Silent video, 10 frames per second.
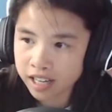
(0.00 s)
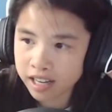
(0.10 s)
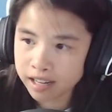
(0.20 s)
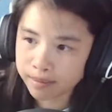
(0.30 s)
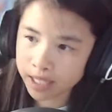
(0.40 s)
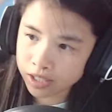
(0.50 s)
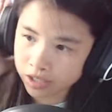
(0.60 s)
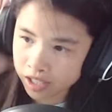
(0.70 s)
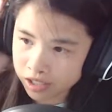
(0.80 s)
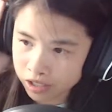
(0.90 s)
As you
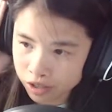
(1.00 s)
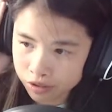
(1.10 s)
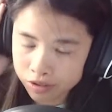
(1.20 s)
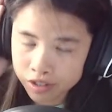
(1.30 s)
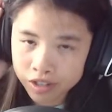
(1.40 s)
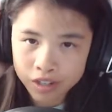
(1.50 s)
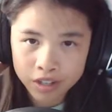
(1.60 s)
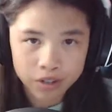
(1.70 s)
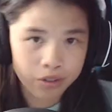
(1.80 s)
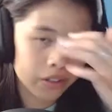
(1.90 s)
guys know,
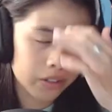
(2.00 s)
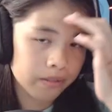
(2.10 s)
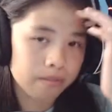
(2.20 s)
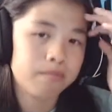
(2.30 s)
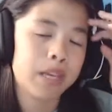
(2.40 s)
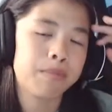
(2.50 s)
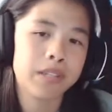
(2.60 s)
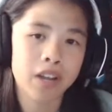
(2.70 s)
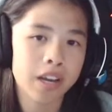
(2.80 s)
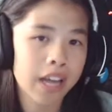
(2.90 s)
or maybe
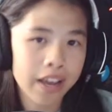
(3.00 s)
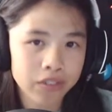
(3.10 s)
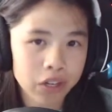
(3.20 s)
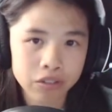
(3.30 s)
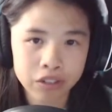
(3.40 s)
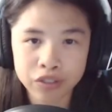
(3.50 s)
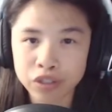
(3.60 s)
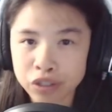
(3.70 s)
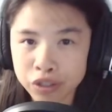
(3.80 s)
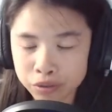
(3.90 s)
not have known if you're
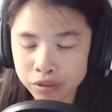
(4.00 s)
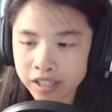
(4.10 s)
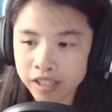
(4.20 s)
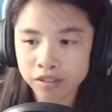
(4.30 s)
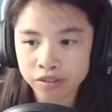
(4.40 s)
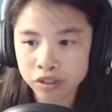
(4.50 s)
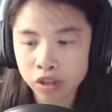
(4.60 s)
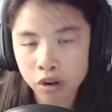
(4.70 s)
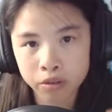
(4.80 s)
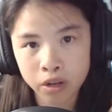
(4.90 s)
new, if you
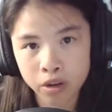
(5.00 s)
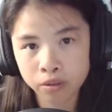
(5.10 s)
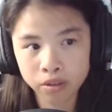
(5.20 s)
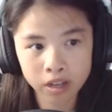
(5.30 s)
don't know,